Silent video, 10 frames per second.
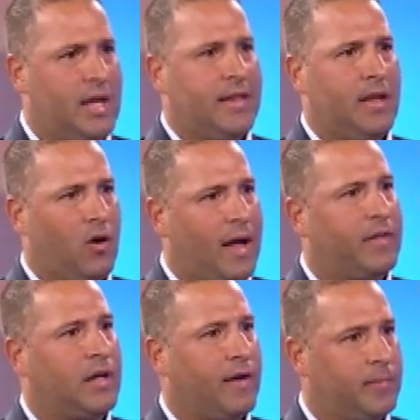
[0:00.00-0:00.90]
They don't have the
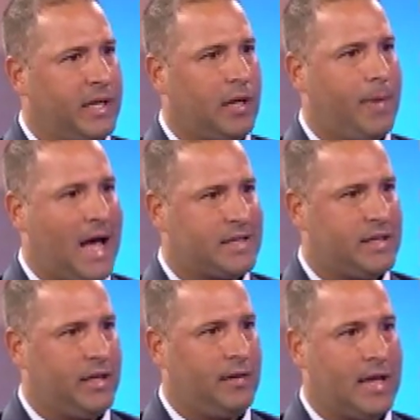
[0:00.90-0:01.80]
government
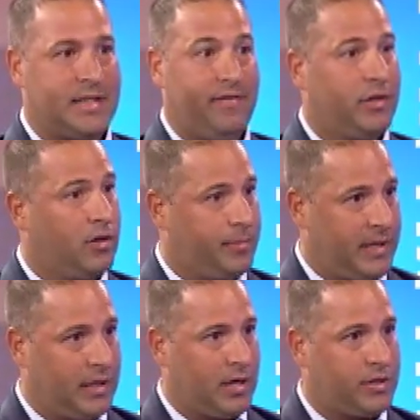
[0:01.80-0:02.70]
capacity as even
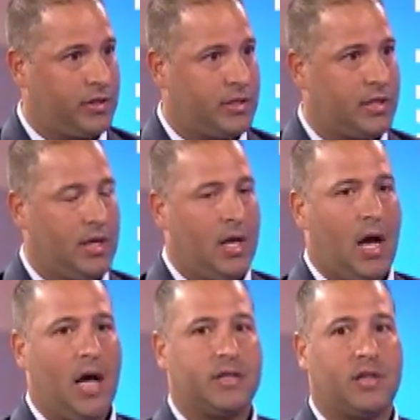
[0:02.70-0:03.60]
European countries.
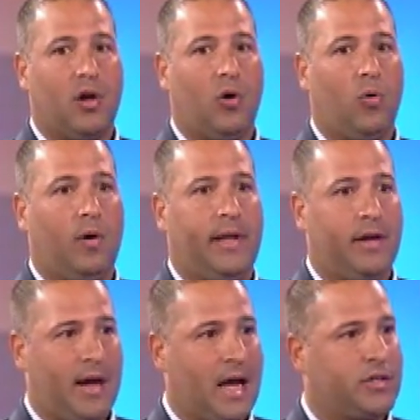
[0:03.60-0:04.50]
Uh, so
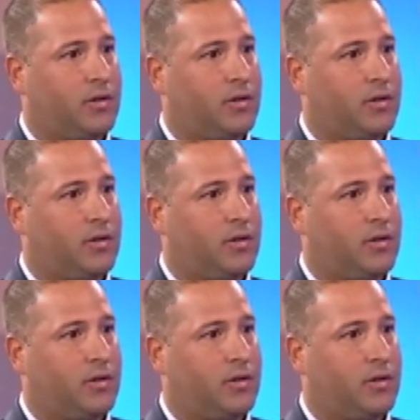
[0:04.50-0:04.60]
international